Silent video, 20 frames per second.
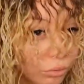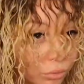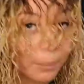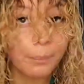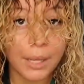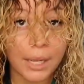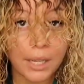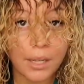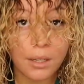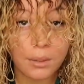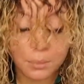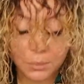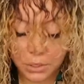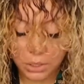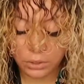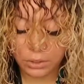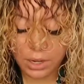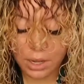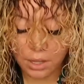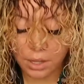Bam,
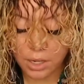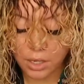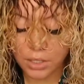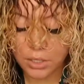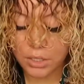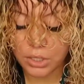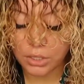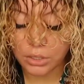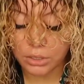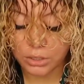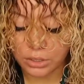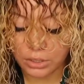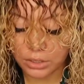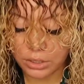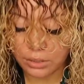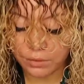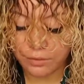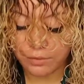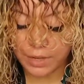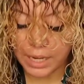so now that it's a little
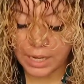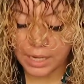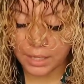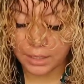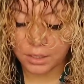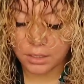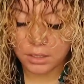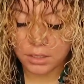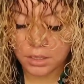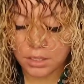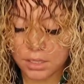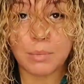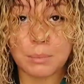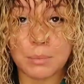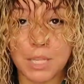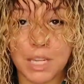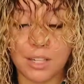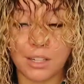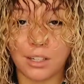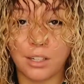defined, I'm
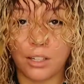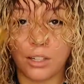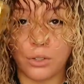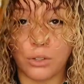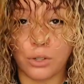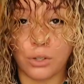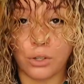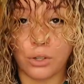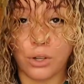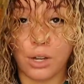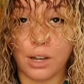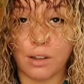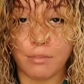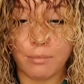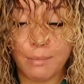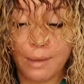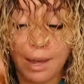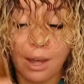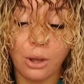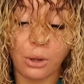taking a little of
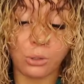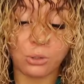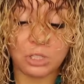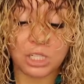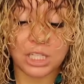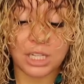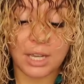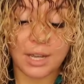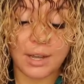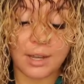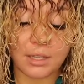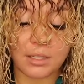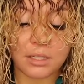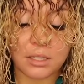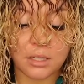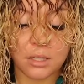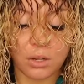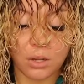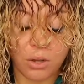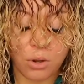my
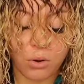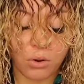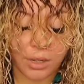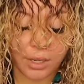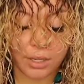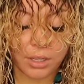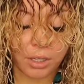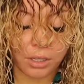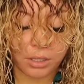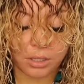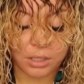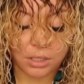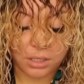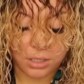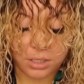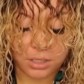OGX oil.